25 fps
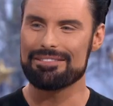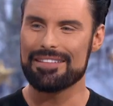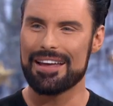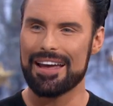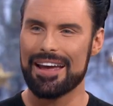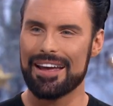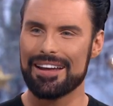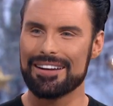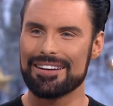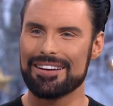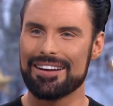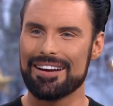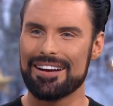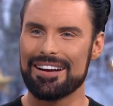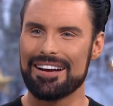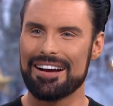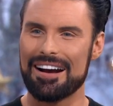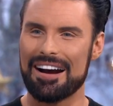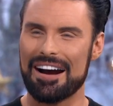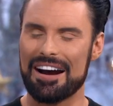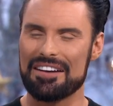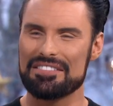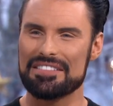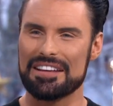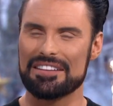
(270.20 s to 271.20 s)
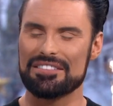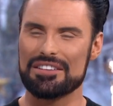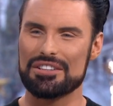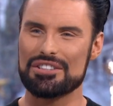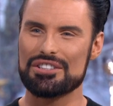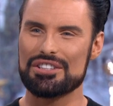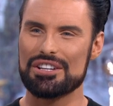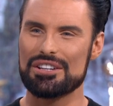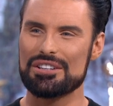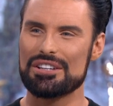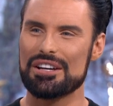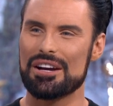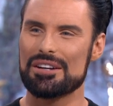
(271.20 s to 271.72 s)
then I think the
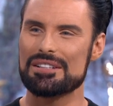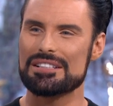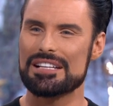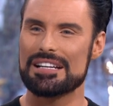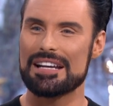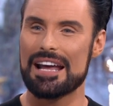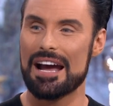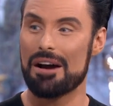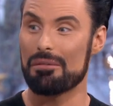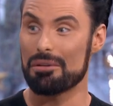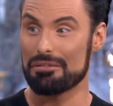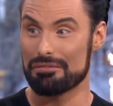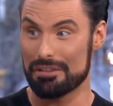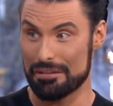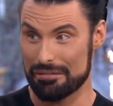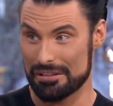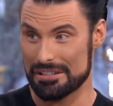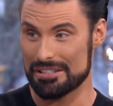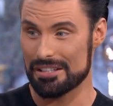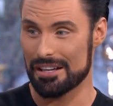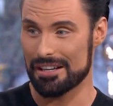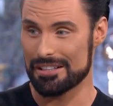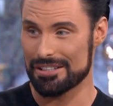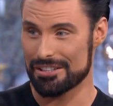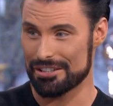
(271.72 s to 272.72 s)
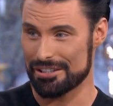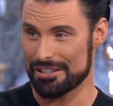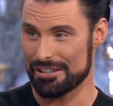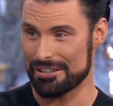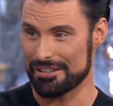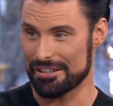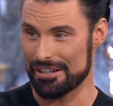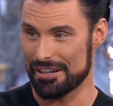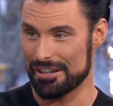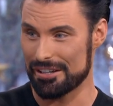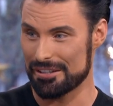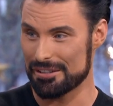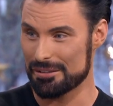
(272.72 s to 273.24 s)
studios are now at Riverside
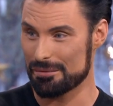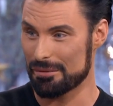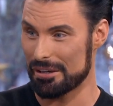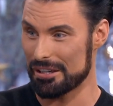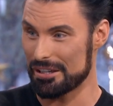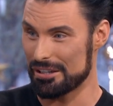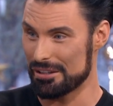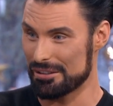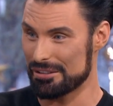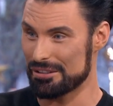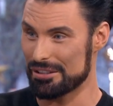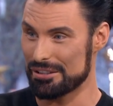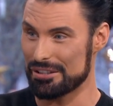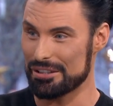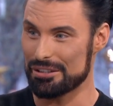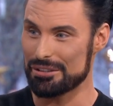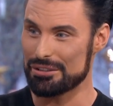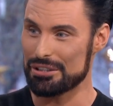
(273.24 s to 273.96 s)
Studios, where you used to do